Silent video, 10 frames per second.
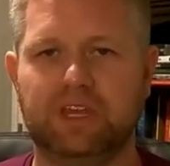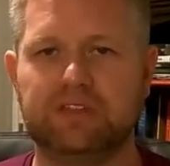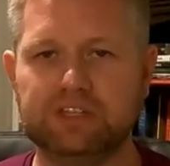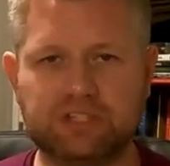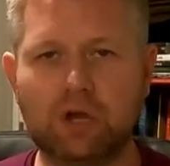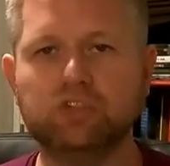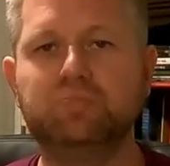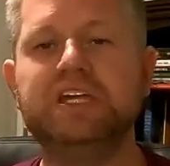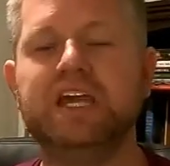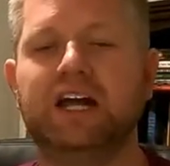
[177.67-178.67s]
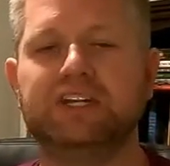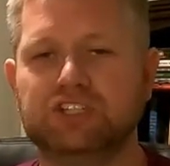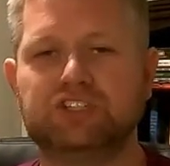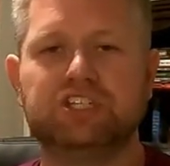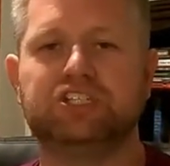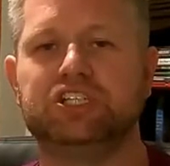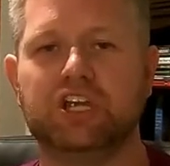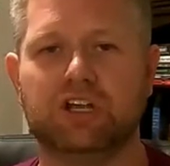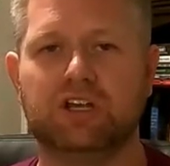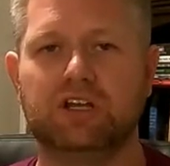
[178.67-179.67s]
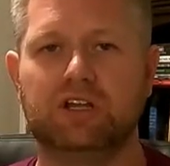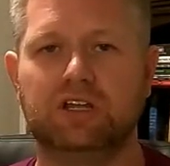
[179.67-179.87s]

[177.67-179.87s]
And this goes beyond just this year.